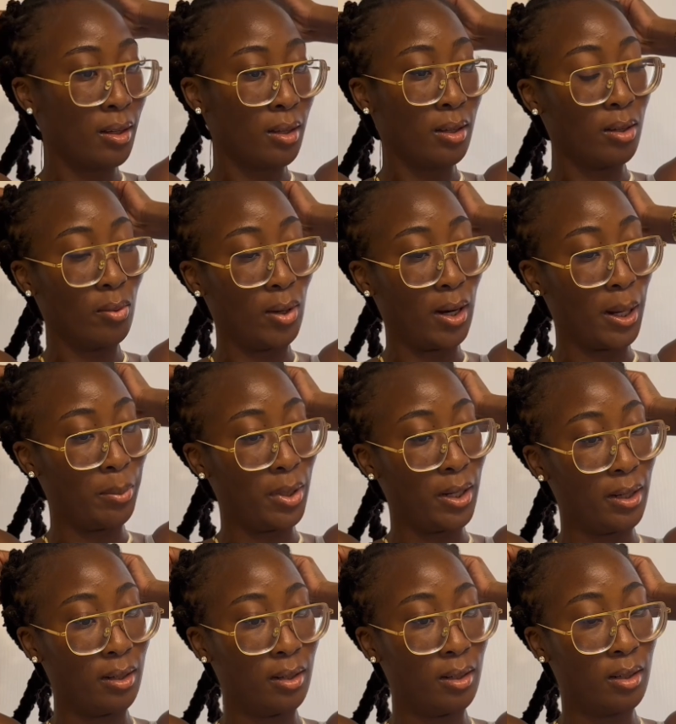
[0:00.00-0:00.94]
When I'm
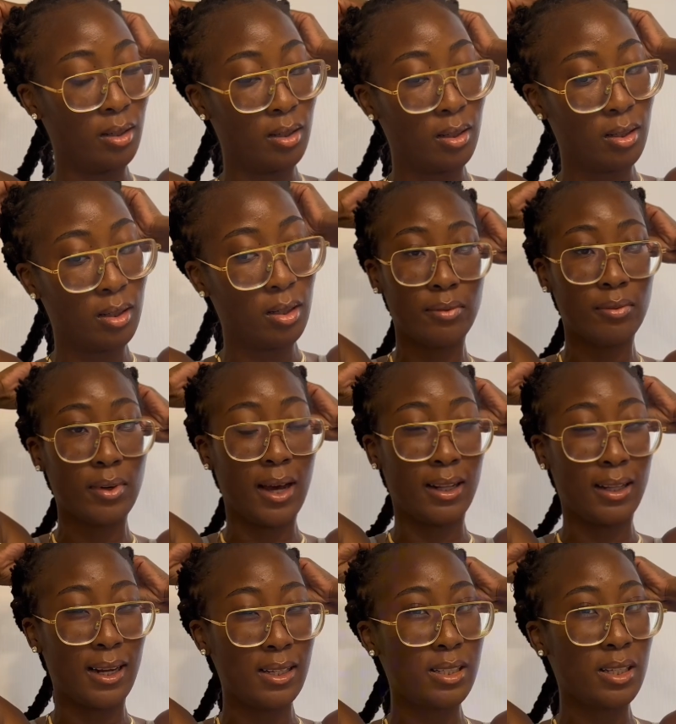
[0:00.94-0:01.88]
done, I
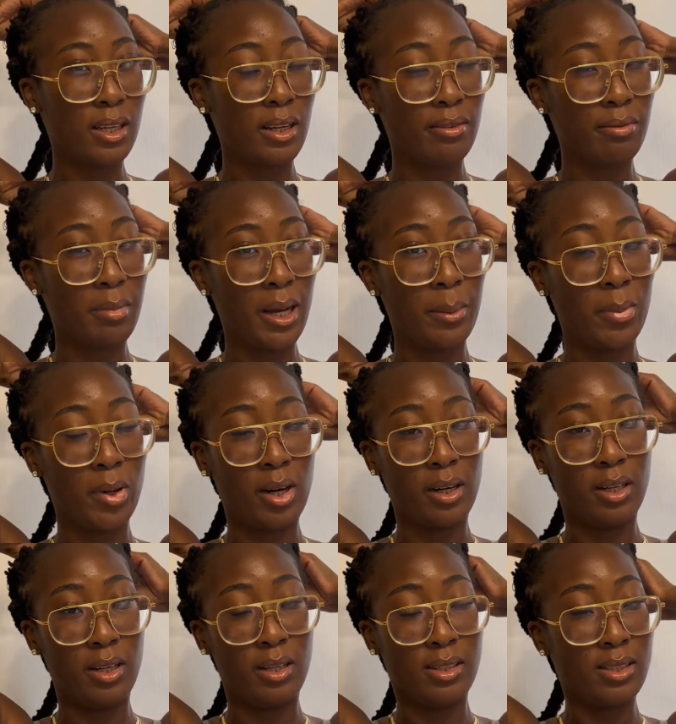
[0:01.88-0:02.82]
like to give my
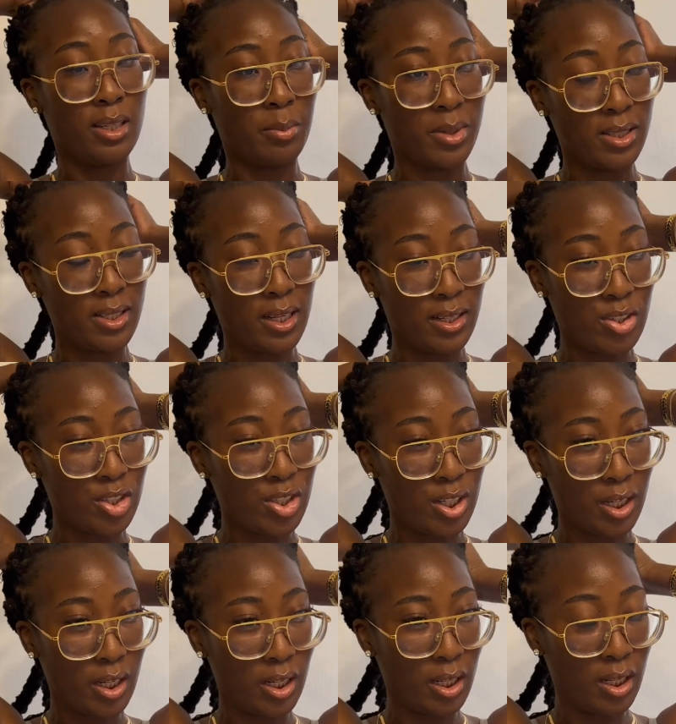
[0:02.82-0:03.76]
body some
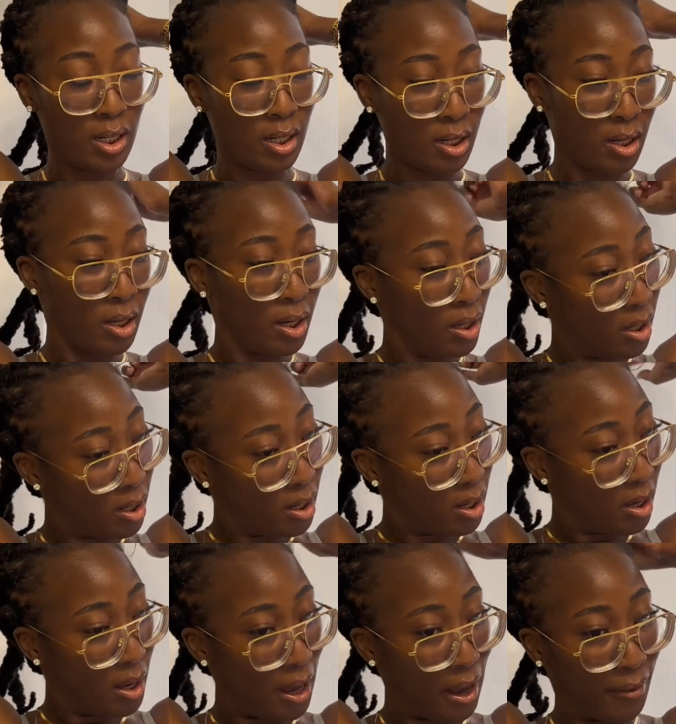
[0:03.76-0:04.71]
attention
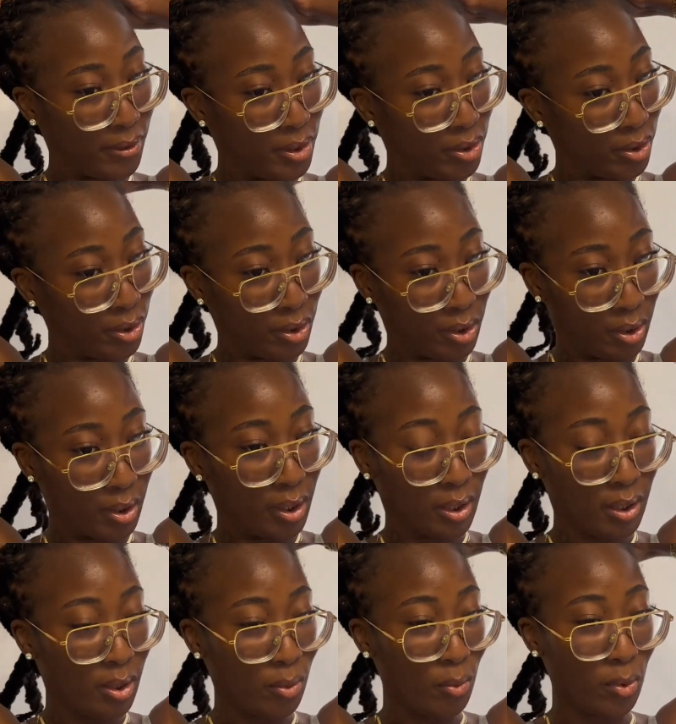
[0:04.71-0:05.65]
after
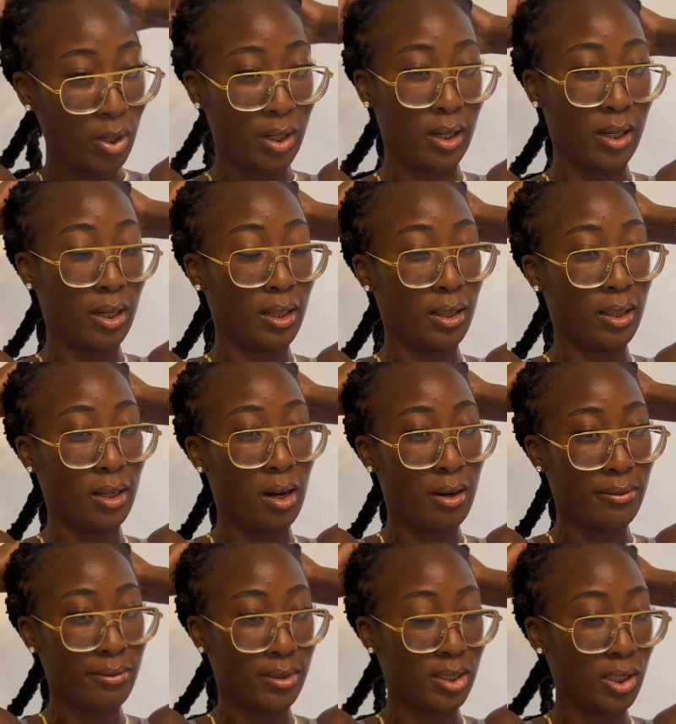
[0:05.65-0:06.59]
working in the
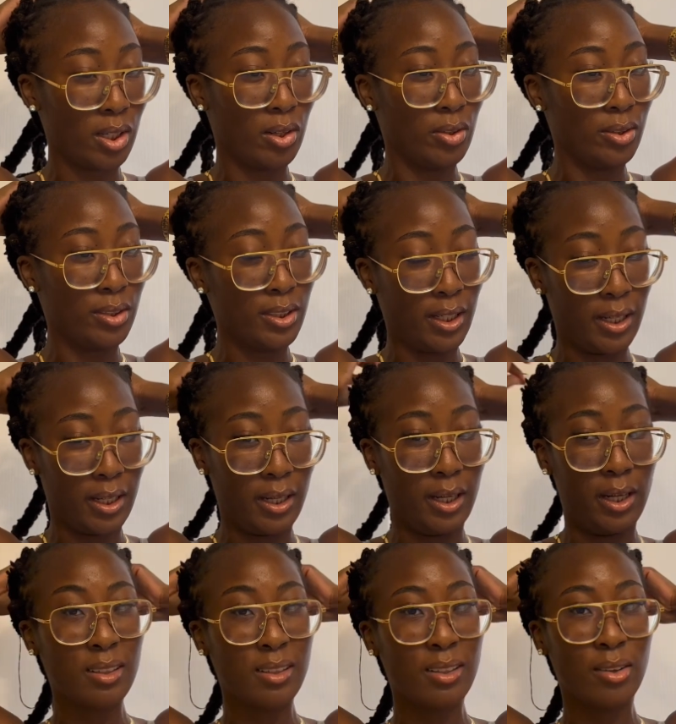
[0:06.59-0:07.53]
office all
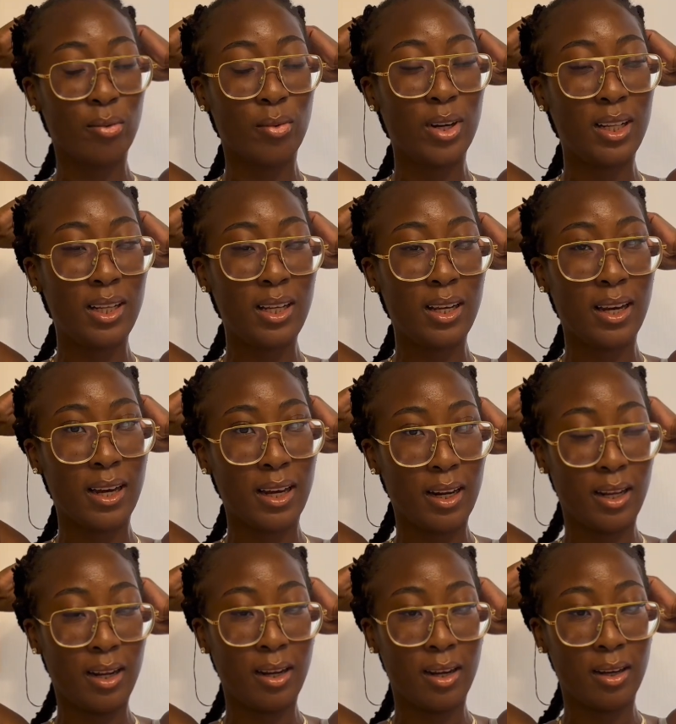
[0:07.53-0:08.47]
day, really
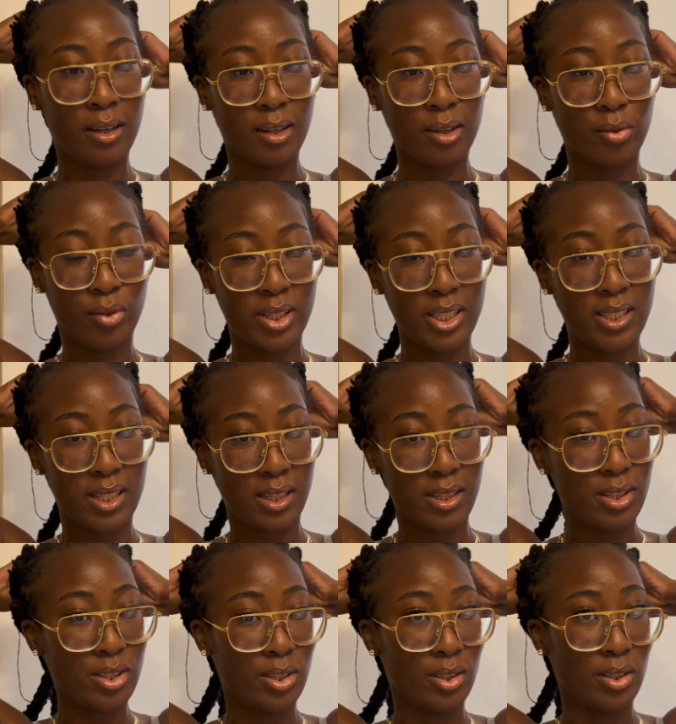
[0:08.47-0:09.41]
getting
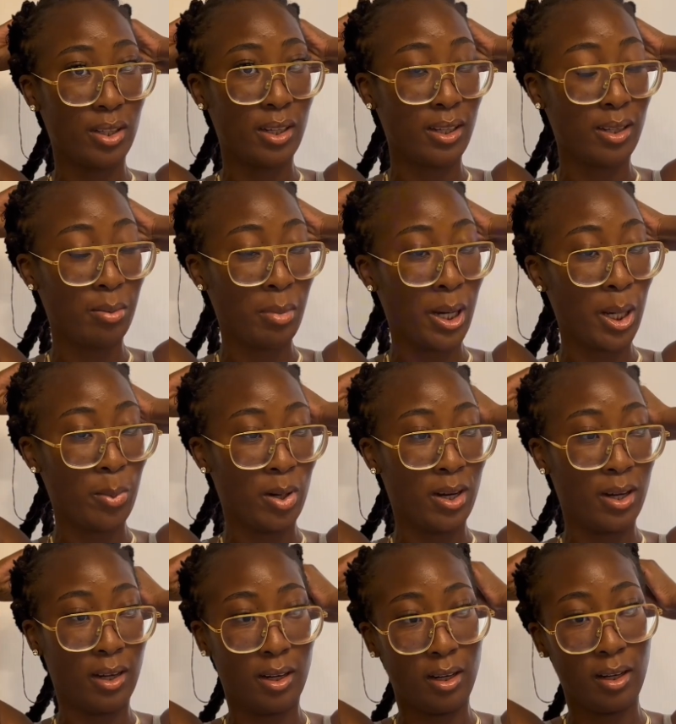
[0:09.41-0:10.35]
recentered in my
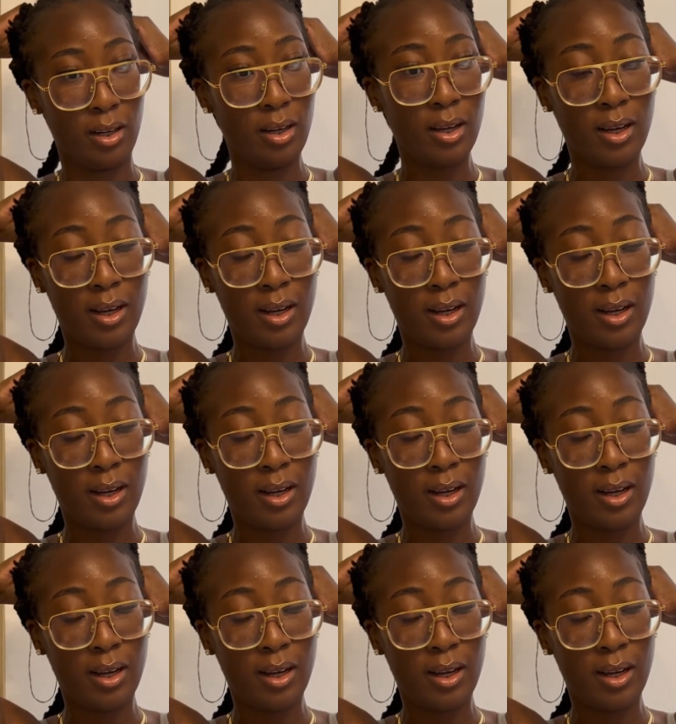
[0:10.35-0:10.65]
body